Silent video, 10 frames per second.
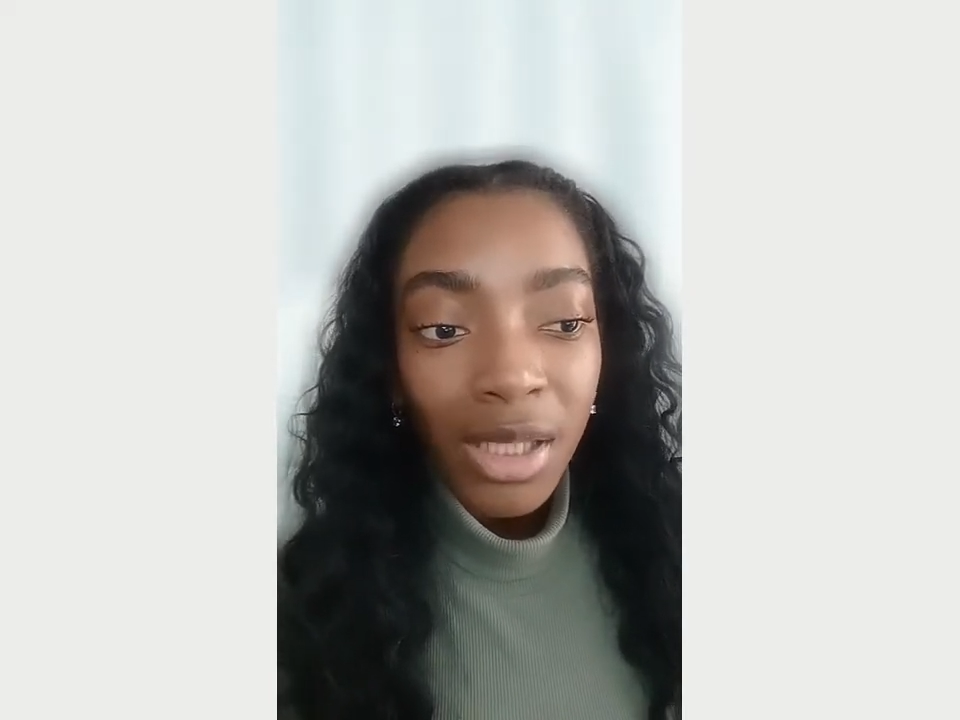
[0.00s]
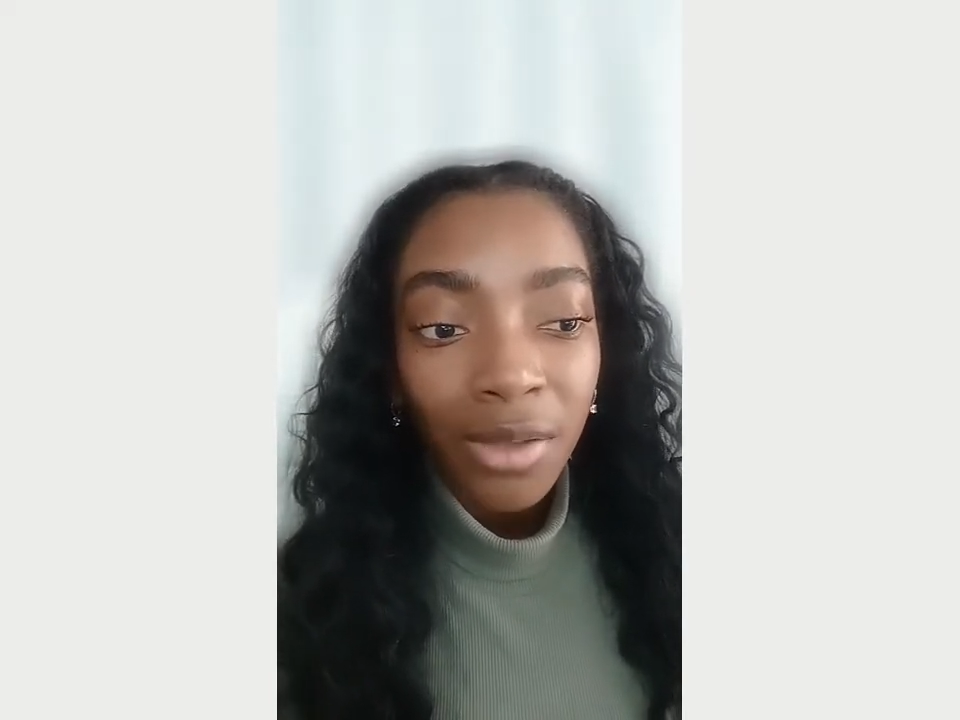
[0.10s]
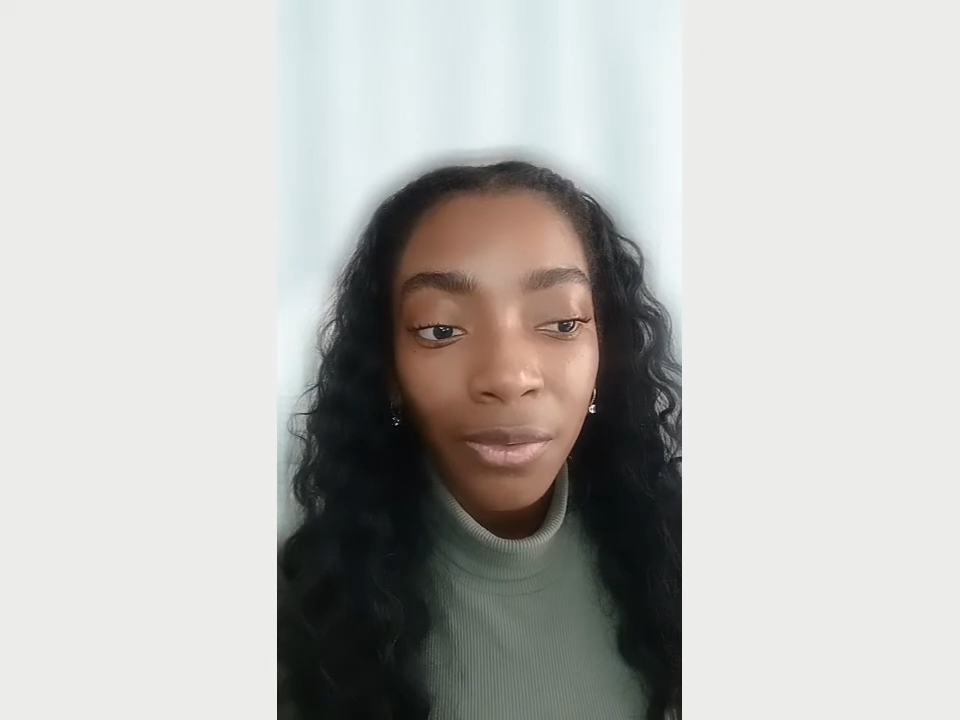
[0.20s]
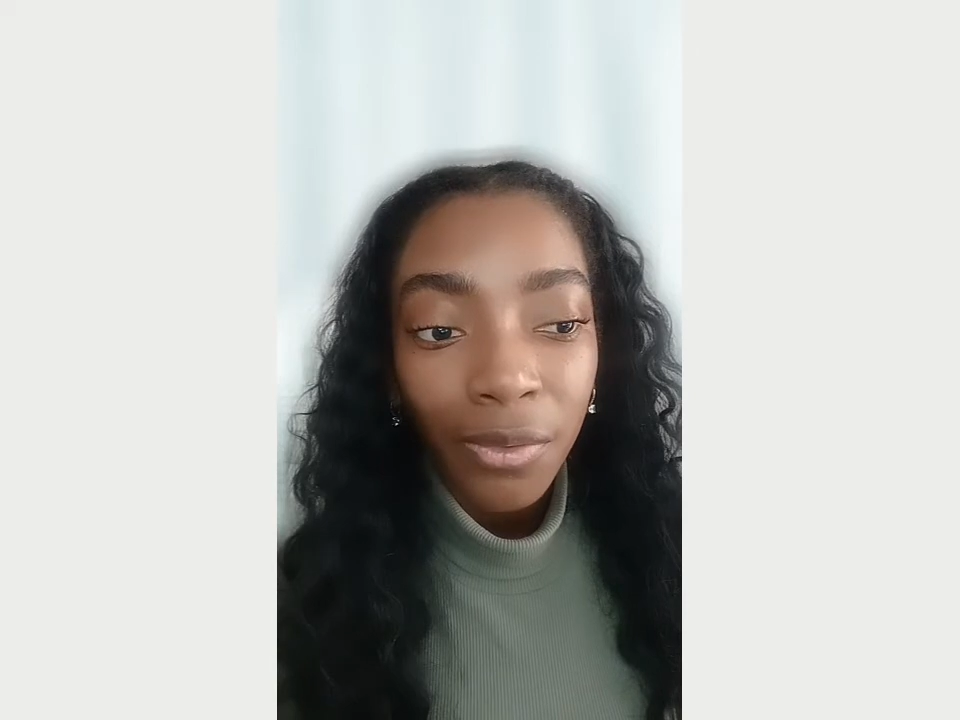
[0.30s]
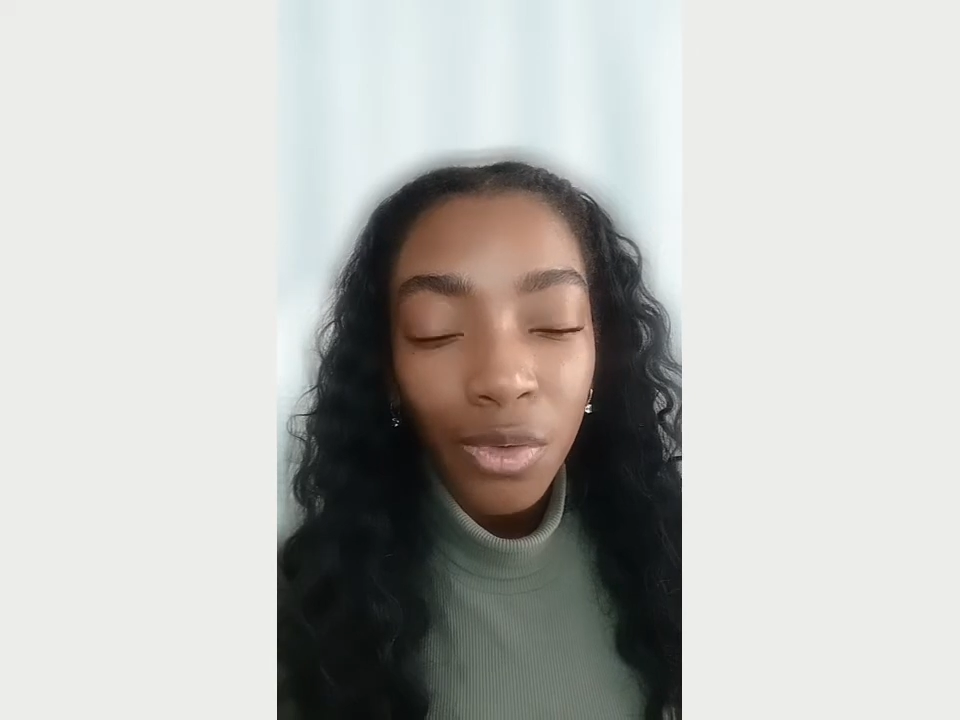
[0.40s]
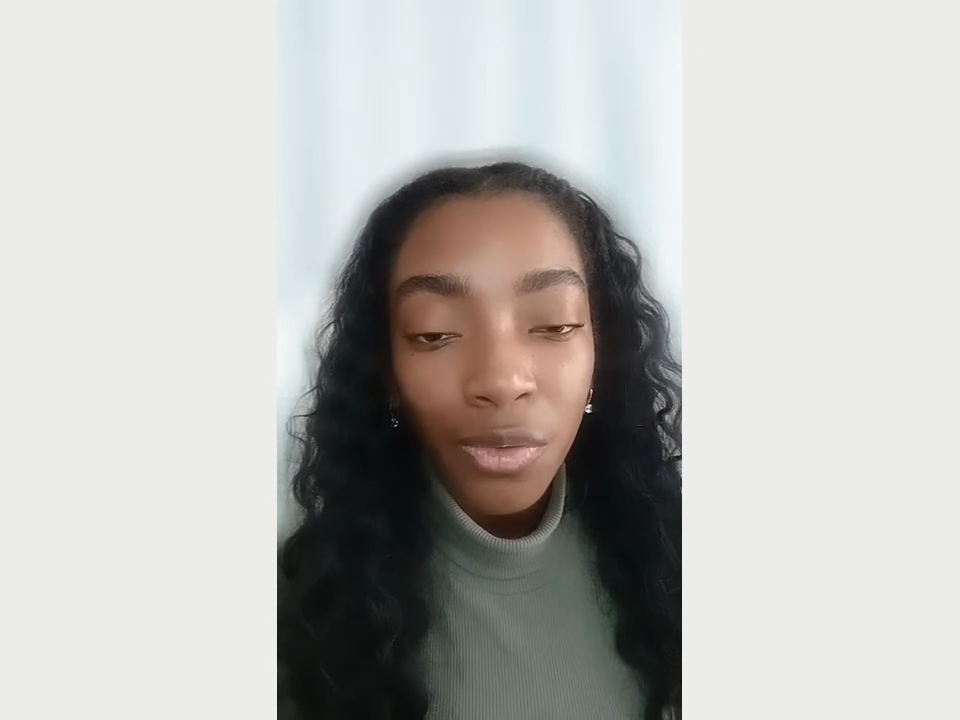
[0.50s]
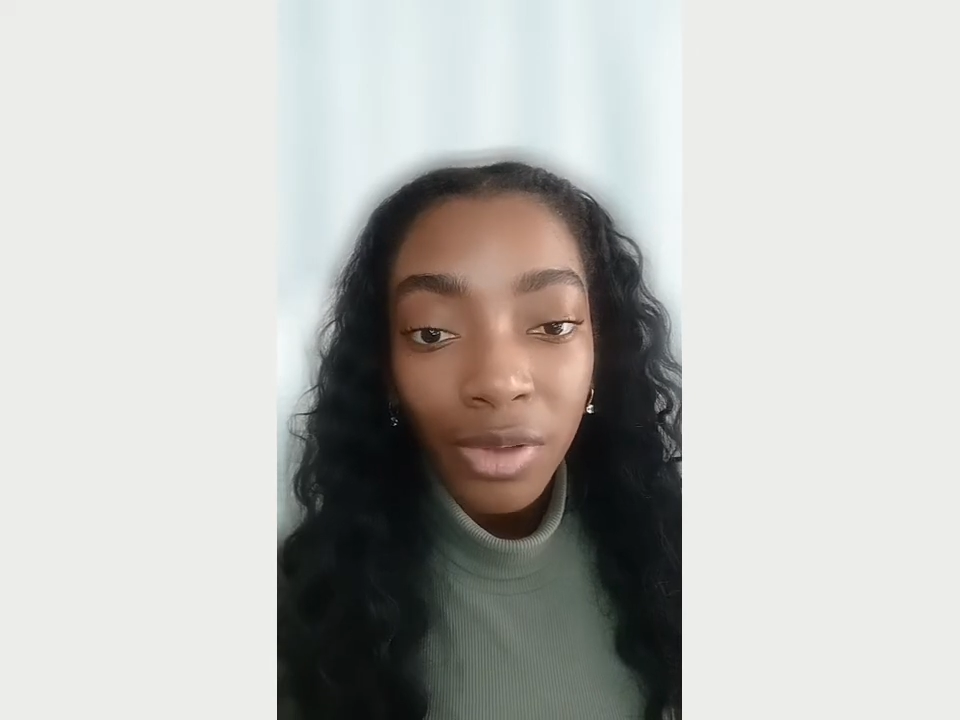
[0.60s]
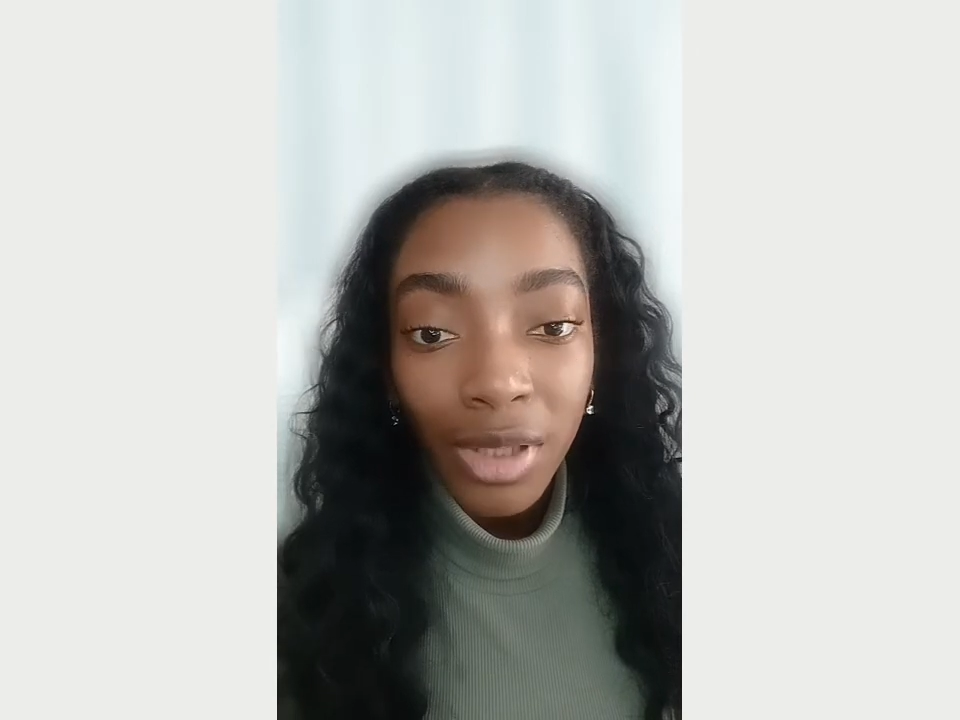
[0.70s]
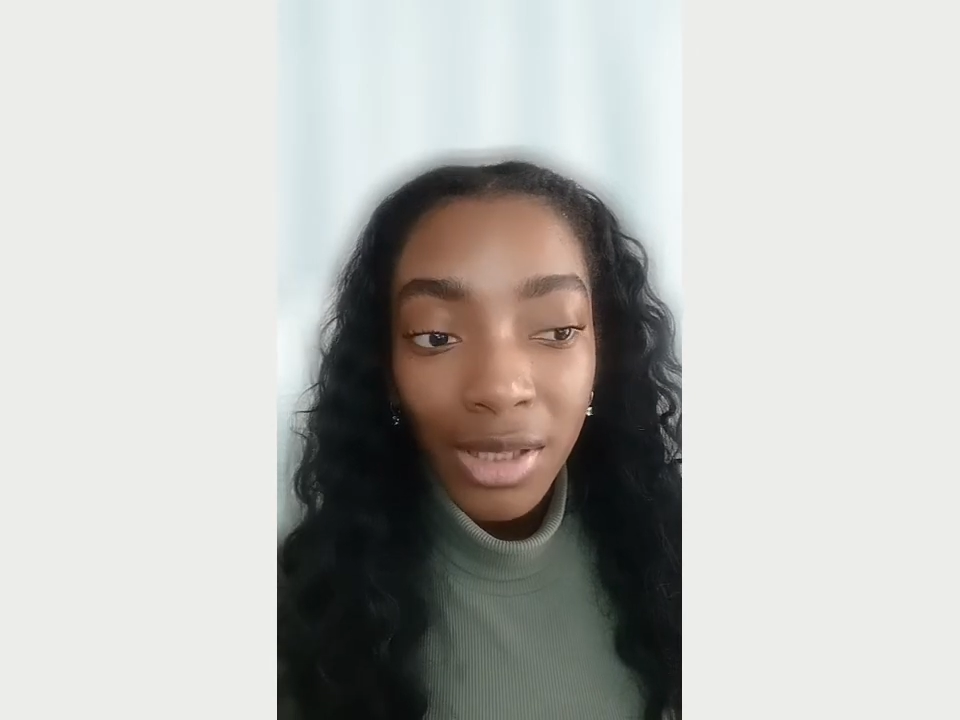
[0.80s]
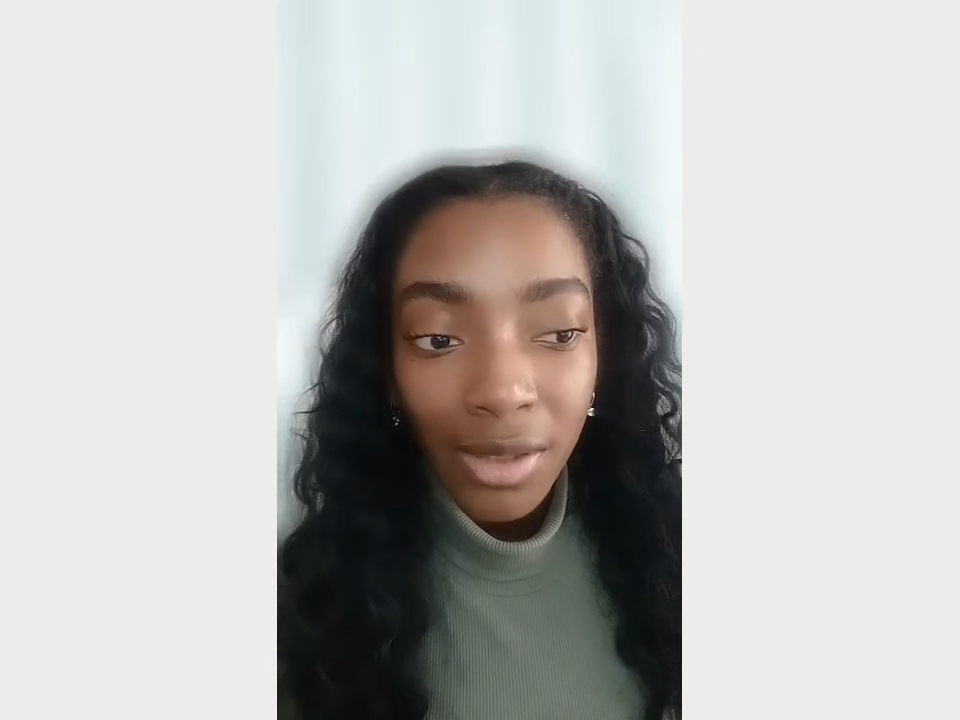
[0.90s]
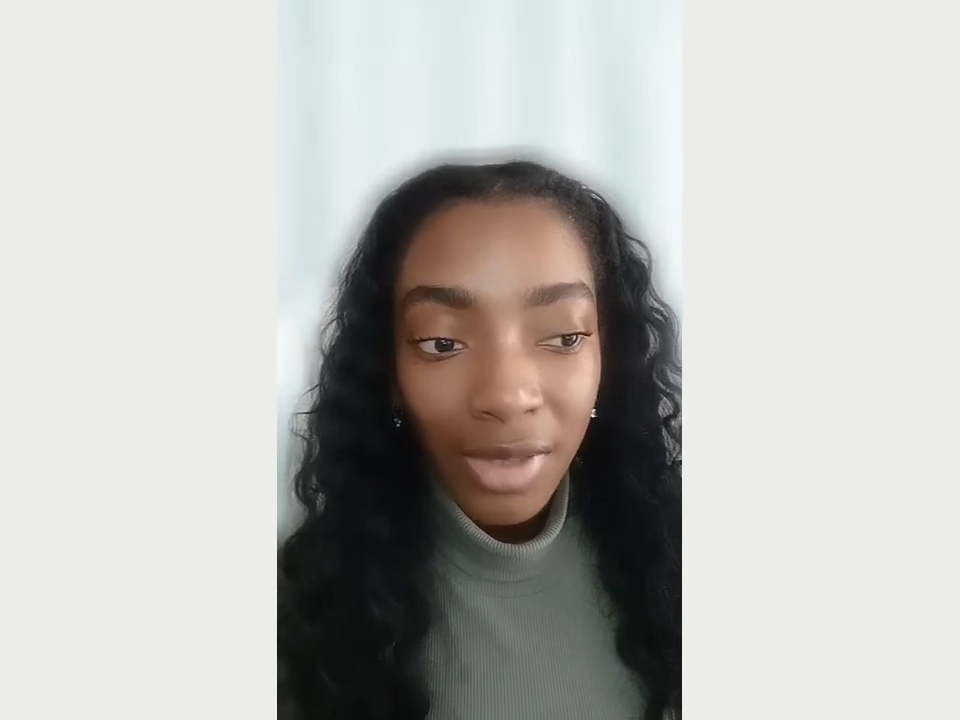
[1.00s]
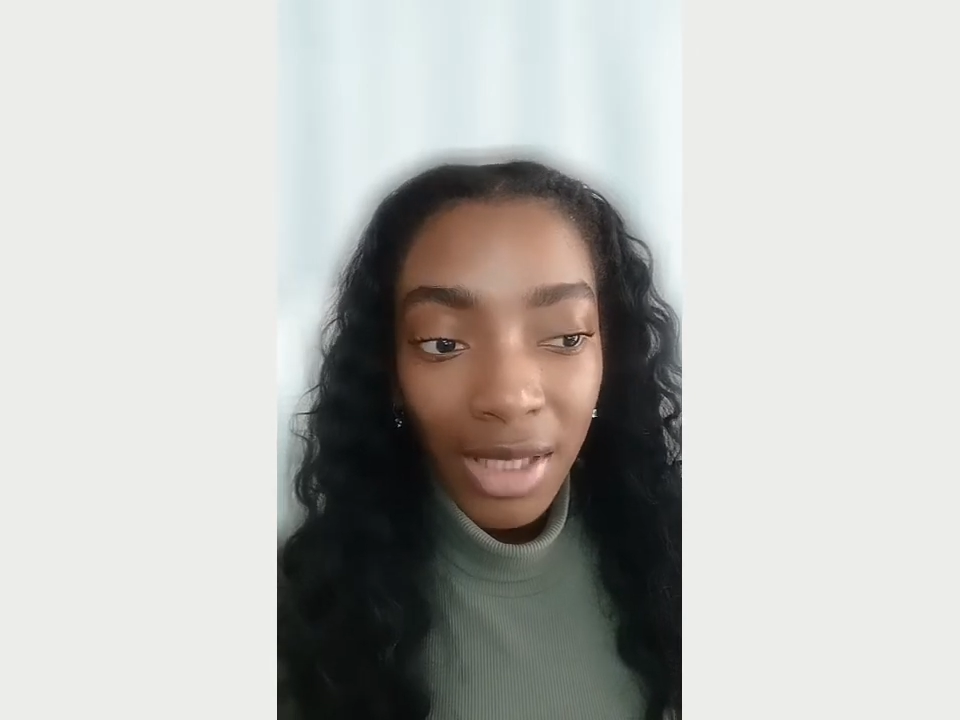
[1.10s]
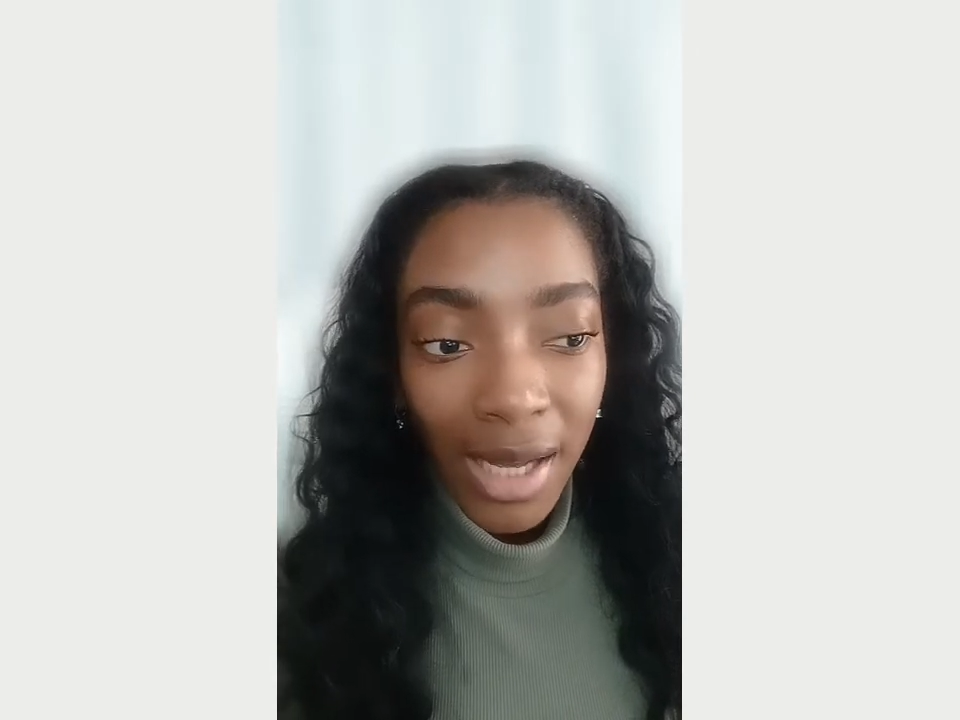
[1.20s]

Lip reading: and fruitfulness of the